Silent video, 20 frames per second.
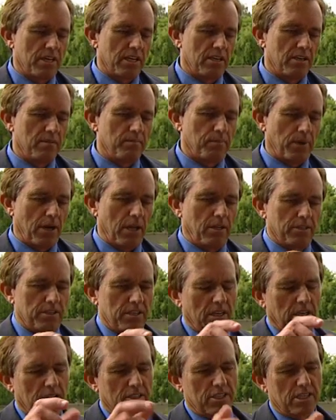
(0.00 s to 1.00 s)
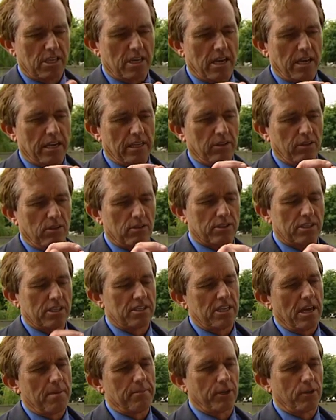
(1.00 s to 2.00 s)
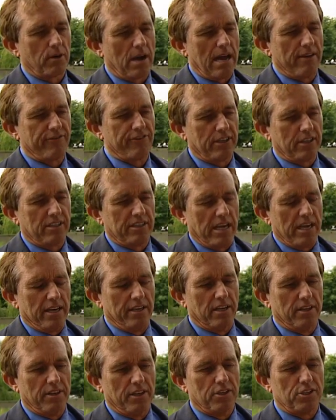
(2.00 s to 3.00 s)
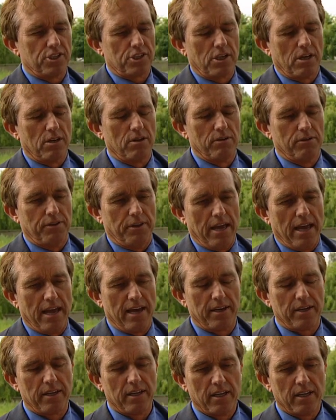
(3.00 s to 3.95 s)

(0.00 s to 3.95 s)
and politics, and I looked at demographic data that showed that